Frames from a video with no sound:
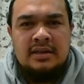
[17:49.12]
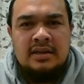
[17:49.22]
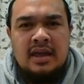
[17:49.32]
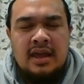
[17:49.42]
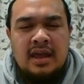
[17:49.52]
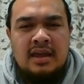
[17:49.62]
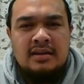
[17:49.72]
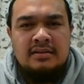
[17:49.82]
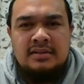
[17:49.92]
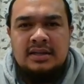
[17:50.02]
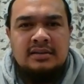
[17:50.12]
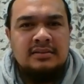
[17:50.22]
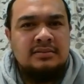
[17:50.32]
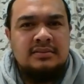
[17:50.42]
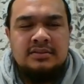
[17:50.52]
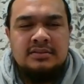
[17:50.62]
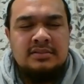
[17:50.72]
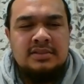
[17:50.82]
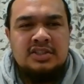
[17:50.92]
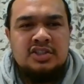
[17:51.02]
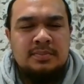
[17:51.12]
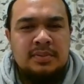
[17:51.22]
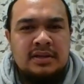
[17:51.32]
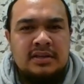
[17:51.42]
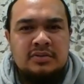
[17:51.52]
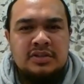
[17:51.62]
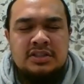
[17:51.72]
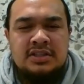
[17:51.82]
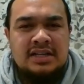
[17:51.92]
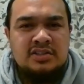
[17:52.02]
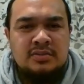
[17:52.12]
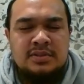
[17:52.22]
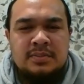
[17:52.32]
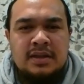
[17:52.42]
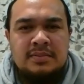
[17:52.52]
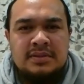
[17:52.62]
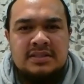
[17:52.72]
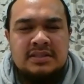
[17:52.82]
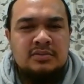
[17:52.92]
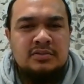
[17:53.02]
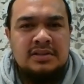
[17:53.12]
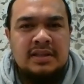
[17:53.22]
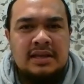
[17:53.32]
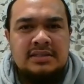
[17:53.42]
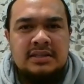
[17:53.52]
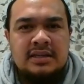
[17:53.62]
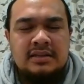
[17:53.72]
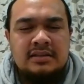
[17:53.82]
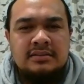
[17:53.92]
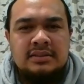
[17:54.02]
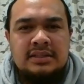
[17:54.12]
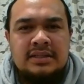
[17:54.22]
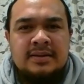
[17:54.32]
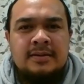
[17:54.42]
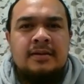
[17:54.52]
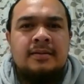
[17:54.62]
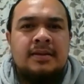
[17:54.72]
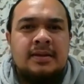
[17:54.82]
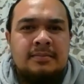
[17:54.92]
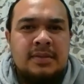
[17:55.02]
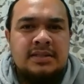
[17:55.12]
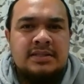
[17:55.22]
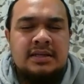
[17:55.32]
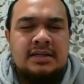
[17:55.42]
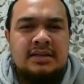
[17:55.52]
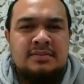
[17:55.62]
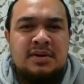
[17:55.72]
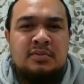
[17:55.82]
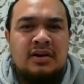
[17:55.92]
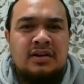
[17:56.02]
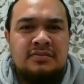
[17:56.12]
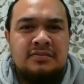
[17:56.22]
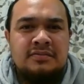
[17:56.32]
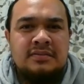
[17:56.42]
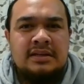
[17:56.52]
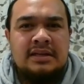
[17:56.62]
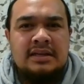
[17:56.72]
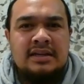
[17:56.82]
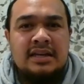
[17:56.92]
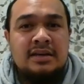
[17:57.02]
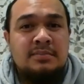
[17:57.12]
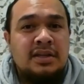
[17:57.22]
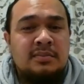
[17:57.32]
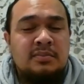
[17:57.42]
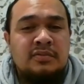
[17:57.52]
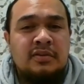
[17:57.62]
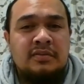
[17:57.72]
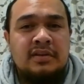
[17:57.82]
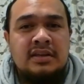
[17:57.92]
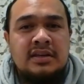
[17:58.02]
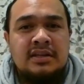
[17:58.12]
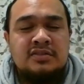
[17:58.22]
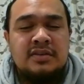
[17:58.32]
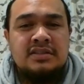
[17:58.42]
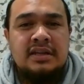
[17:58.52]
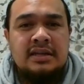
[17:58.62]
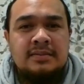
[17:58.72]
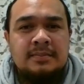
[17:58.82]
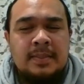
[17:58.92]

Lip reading: And yeah, did shipping clearance, customs papers and all of that. And yeah, met my wife and then made the move over here in 2008.